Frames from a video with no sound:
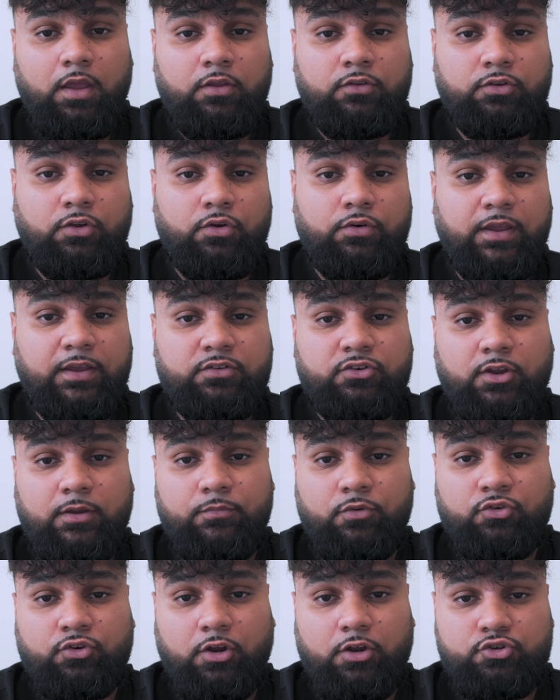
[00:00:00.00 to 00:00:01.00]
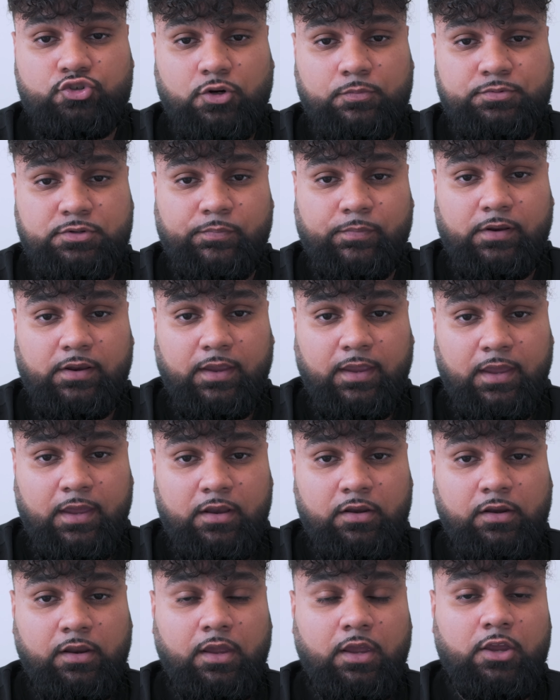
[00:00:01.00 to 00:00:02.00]
So next time you start dropshipping
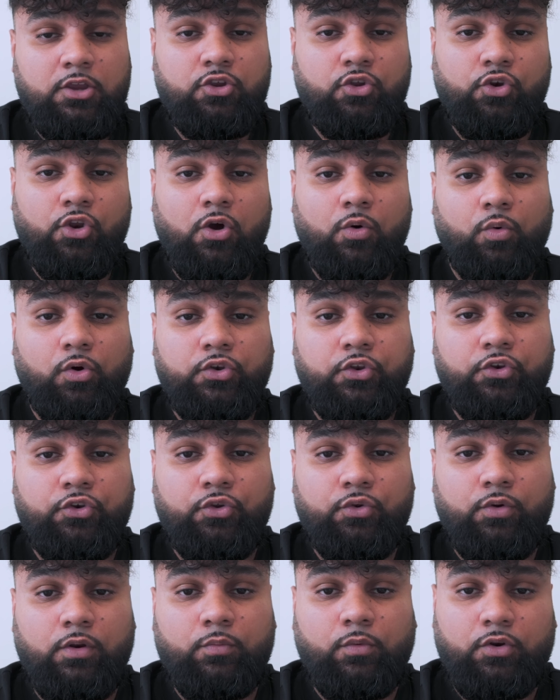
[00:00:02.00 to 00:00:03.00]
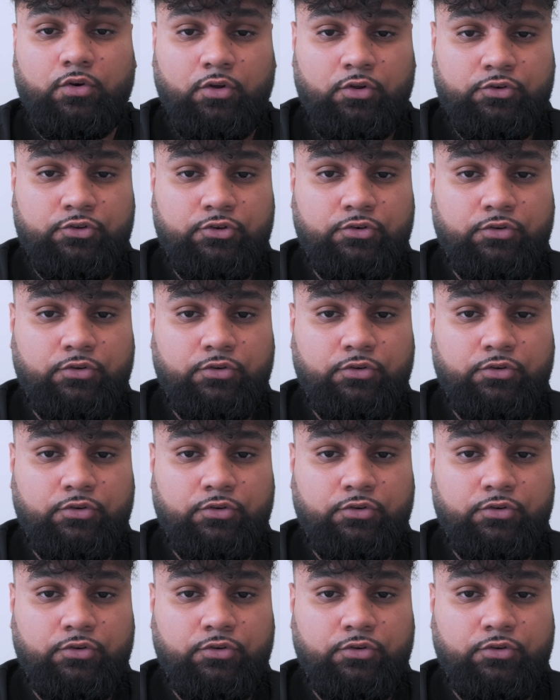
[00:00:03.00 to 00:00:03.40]
again, you know what to do and what not to